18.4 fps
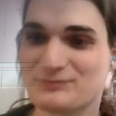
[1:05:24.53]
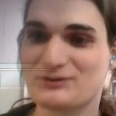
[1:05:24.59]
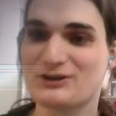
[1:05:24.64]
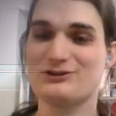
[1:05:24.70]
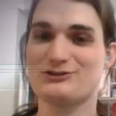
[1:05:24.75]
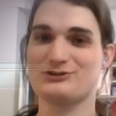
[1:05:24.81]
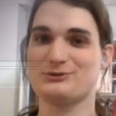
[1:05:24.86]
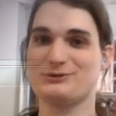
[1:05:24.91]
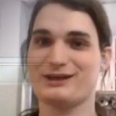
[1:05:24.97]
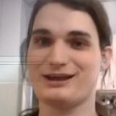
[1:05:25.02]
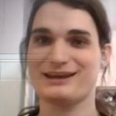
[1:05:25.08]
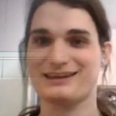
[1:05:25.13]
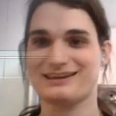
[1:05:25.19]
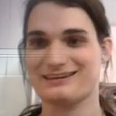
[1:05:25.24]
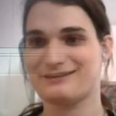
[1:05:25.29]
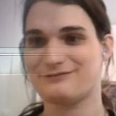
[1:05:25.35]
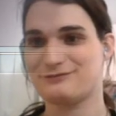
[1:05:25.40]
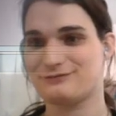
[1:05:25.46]
So
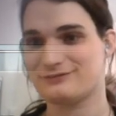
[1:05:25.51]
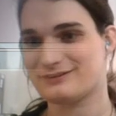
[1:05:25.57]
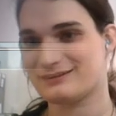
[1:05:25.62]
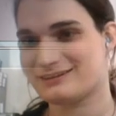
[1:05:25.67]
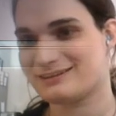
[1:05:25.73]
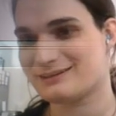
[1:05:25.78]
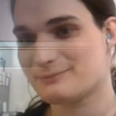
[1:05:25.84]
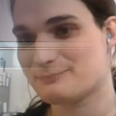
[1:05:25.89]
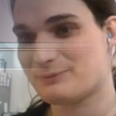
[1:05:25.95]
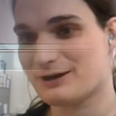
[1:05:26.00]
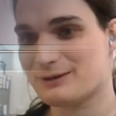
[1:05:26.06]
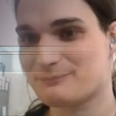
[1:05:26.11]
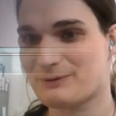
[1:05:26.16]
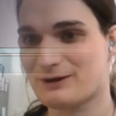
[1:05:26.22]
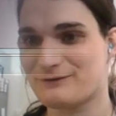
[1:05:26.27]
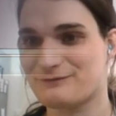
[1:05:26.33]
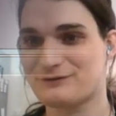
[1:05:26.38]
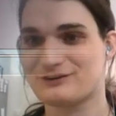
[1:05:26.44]
like
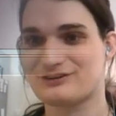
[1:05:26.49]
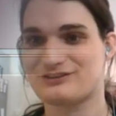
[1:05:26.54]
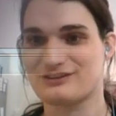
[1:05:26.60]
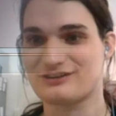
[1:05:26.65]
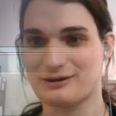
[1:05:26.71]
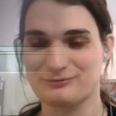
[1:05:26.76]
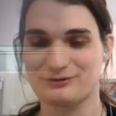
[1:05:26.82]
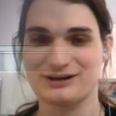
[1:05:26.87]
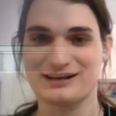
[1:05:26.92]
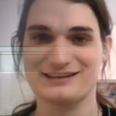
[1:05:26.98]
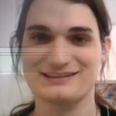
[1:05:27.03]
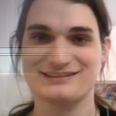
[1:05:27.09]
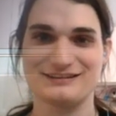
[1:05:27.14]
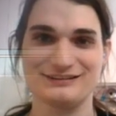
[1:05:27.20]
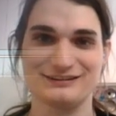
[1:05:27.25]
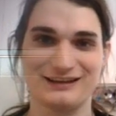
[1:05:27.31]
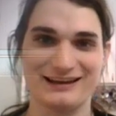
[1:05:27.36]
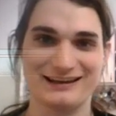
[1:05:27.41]
but for some
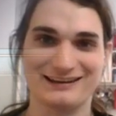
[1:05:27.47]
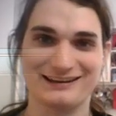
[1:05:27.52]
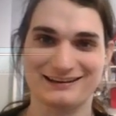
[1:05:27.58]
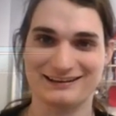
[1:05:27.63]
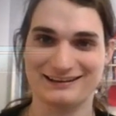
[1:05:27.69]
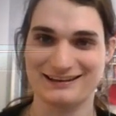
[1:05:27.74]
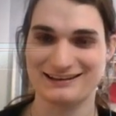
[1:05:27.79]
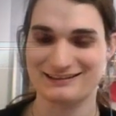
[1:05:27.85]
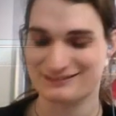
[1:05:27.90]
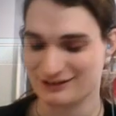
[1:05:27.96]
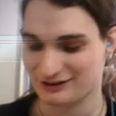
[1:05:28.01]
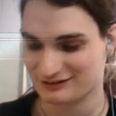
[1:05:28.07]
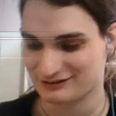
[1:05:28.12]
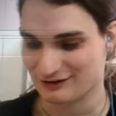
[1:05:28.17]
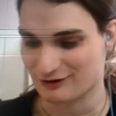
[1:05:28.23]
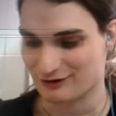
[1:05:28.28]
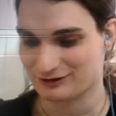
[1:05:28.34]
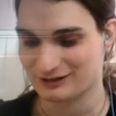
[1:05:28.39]
reason, like it's
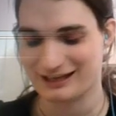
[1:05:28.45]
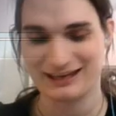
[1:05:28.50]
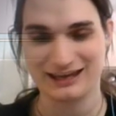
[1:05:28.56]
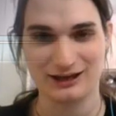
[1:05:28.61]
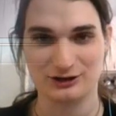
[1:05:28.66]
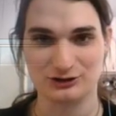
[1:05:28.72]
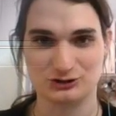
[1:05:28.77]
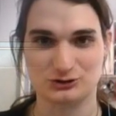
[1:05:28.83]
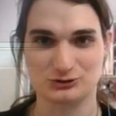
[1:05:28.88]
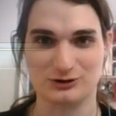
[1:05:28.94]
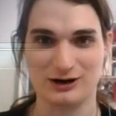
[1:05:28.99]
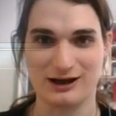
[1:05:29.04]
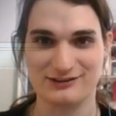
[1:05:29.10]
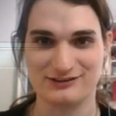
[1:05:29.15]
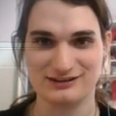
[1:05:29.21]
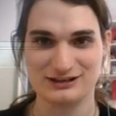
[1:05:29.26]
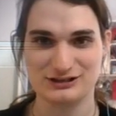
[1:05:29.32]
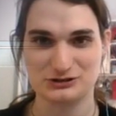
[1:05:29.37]
all like
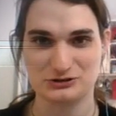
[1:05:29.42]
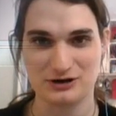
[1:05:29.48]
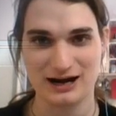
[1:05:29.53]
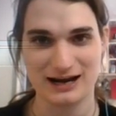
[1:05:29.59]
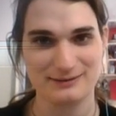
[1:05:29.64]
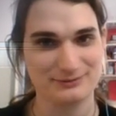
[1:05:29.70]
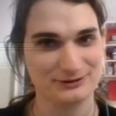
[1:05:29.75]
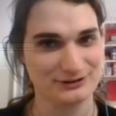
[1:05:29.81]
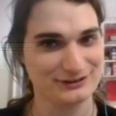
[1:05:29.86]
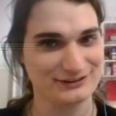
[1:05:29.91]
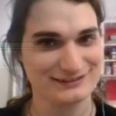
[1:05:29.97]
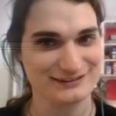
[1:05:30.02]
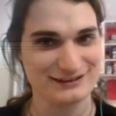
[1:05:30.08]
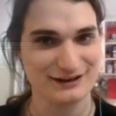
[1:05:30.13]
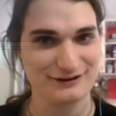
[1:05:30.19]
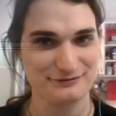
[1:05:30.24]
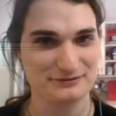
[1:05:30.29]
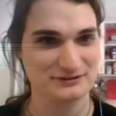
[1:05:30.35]
Eldrazi tribal and
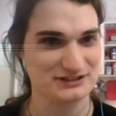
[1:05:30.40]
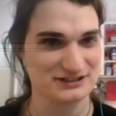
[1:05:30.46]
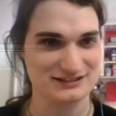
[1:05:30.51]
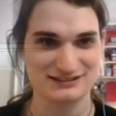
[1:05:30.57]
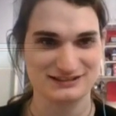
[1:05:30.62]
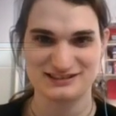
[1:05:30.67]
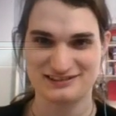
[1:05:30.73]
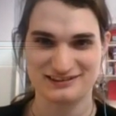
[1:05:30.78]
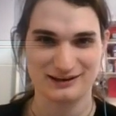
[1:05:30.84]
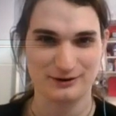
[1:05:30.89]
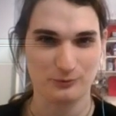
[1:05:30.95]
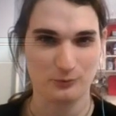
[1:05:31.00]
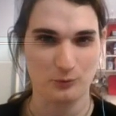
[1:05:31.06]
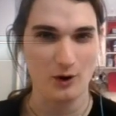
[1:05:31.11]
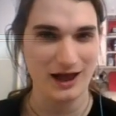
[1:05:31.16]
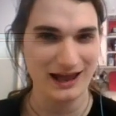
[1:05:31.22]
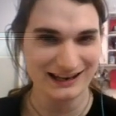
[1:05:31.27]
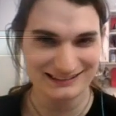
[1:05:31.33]
stuff, which is just like,
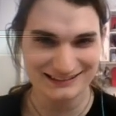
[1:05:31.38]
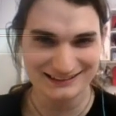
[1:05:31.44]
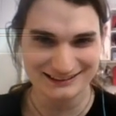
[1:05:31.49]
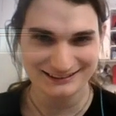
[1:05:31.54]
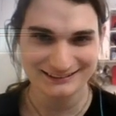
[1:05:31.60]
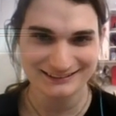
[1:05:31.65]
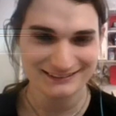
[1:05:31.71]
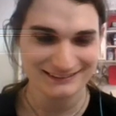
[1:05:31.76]
what?